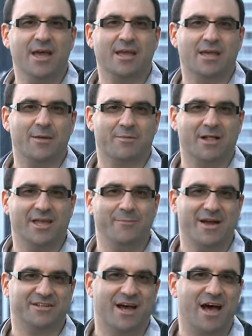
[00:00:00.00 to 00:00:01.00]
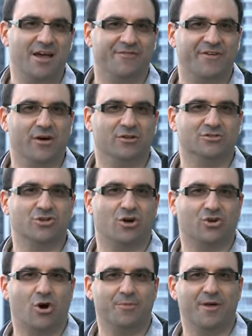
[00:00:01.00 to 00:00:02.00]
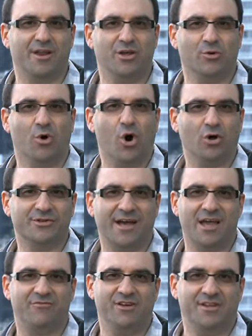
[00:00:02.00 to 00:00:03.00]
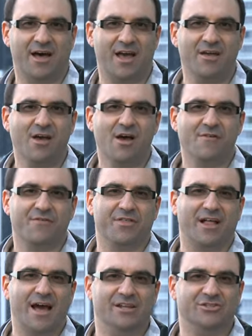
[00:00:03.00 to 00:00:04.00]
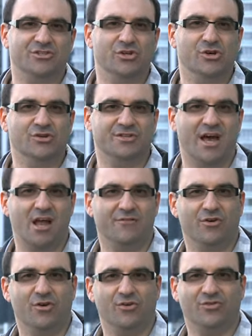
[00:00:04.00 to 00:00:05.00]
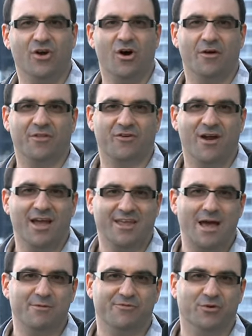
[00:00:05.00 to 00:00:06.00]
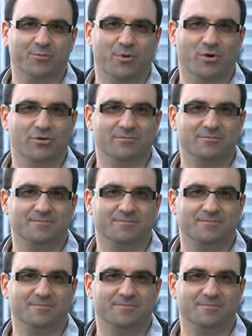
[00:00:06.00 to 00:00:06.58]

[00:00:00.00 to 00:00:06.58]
Keep clicking back to afl.com.au all day, every day for the latest news and views on the great game of football.